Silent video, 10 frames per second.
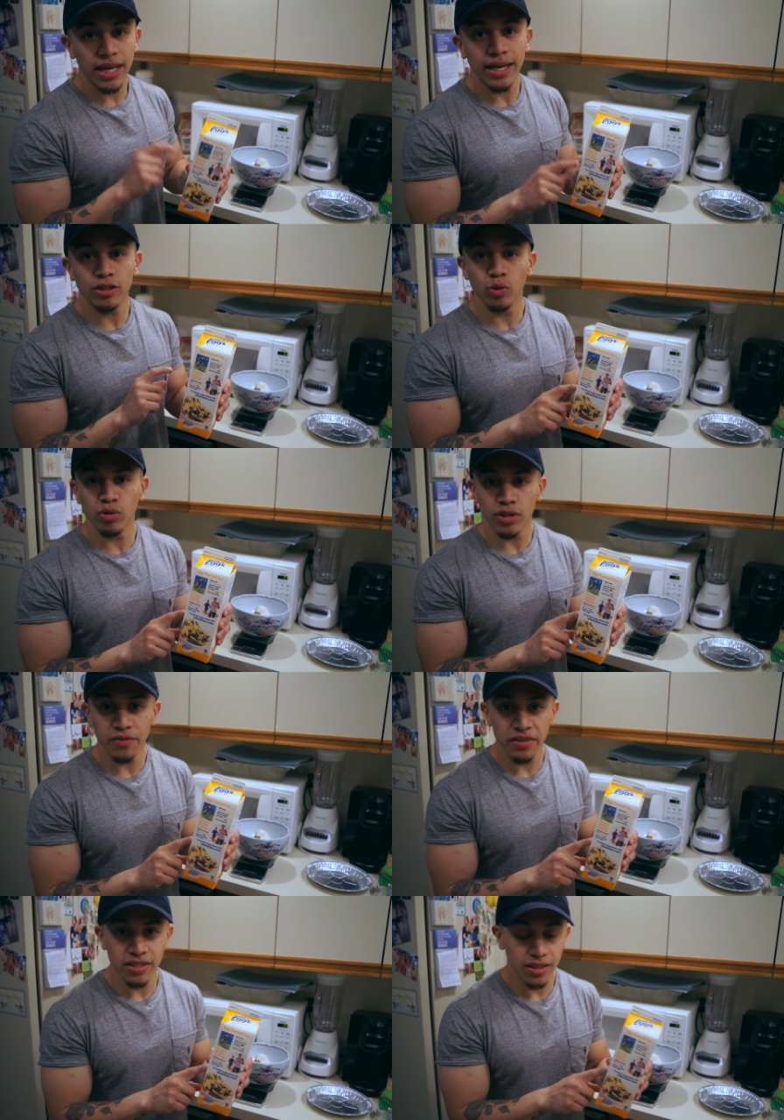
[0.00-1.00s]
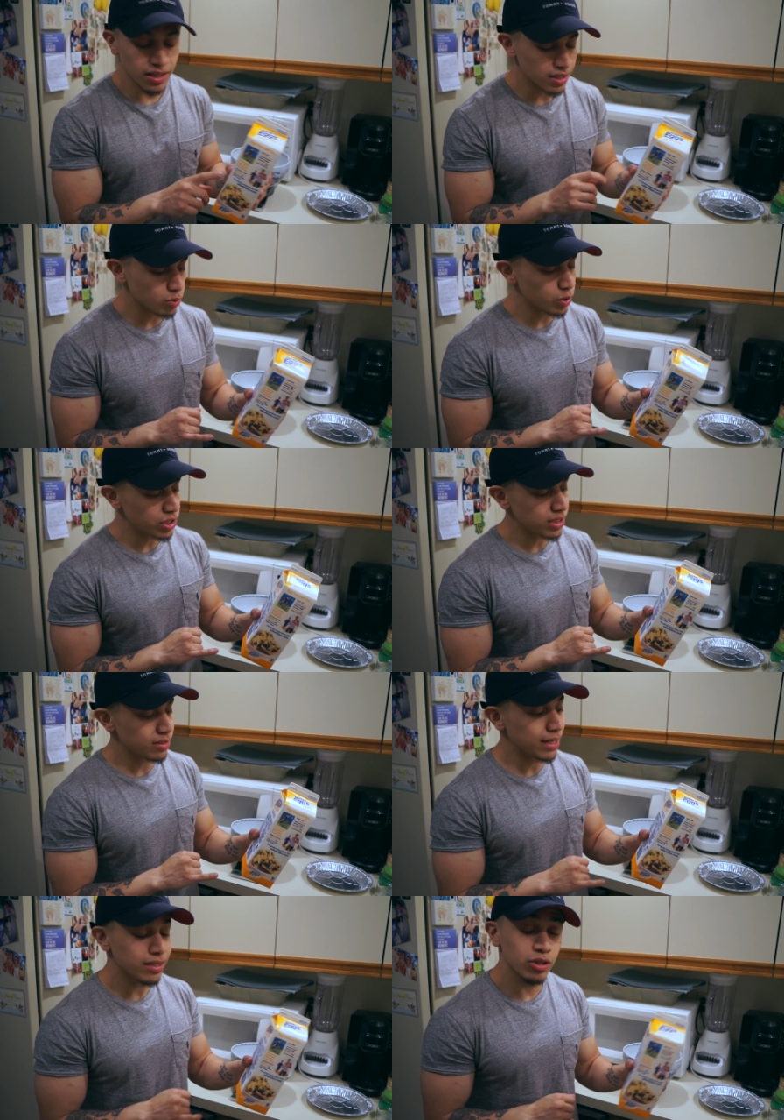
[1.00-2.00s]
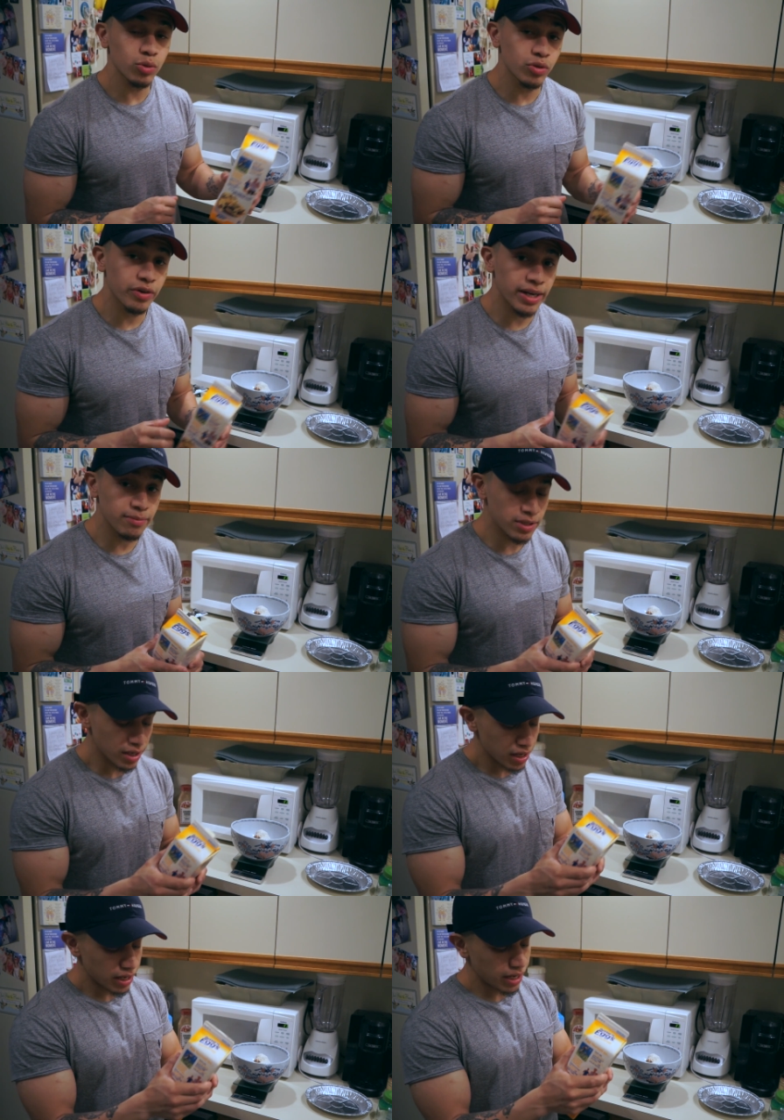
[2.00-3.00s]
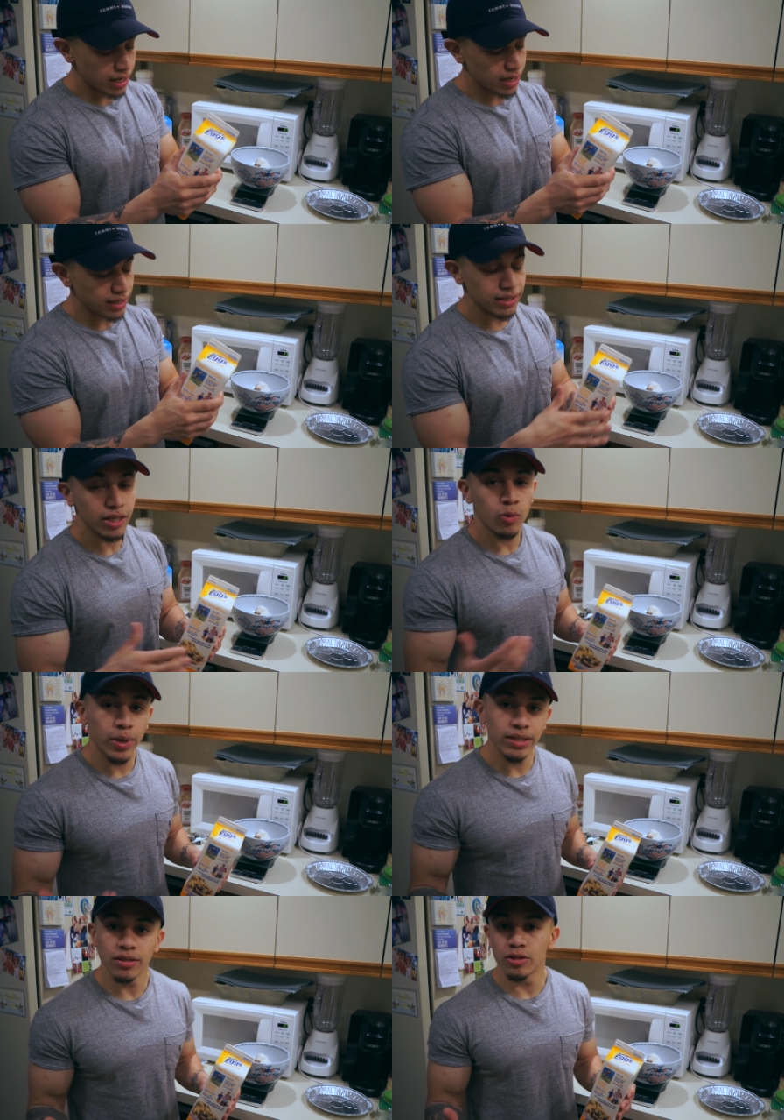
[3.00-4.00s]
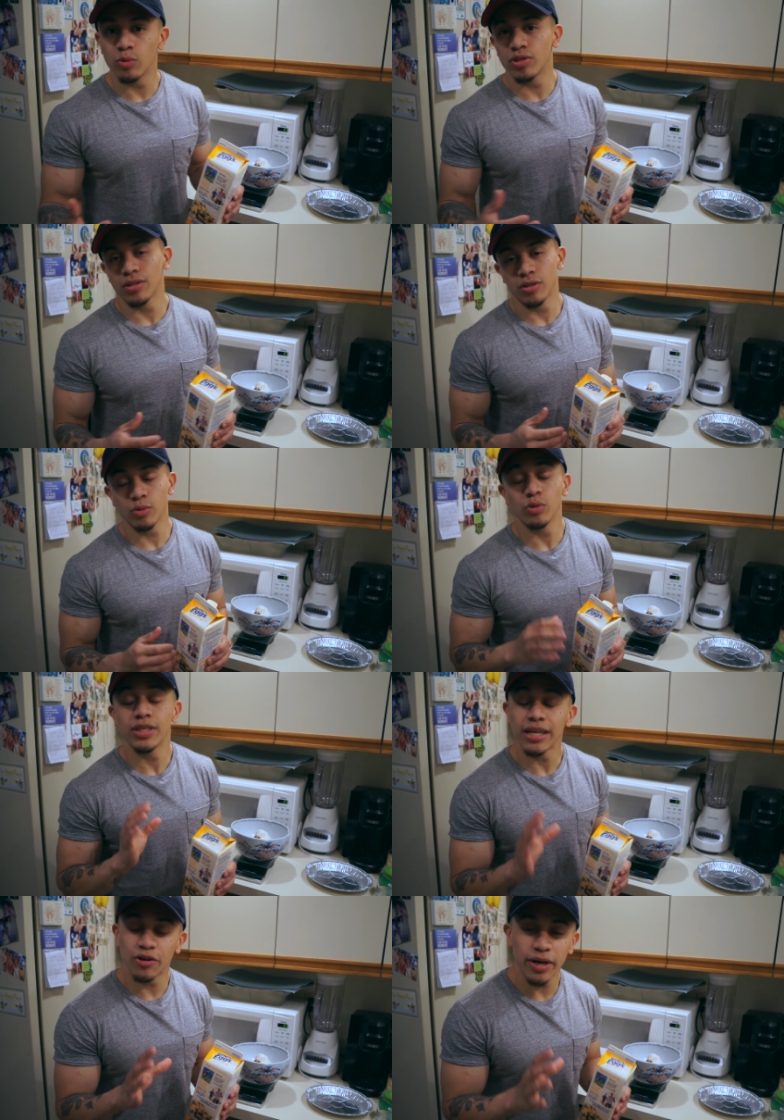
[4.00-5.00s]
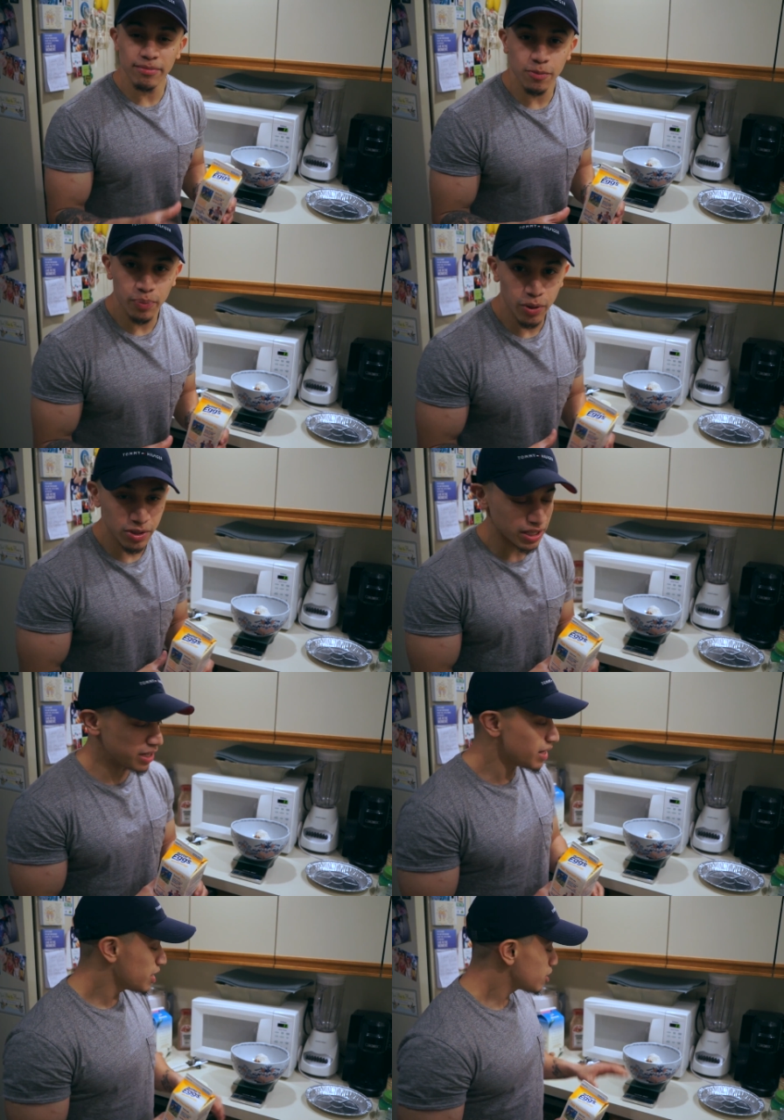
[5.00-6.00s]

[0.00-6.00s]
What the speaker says: add 2 servings of this, which is 92 grams and equates to 10 grams of protein.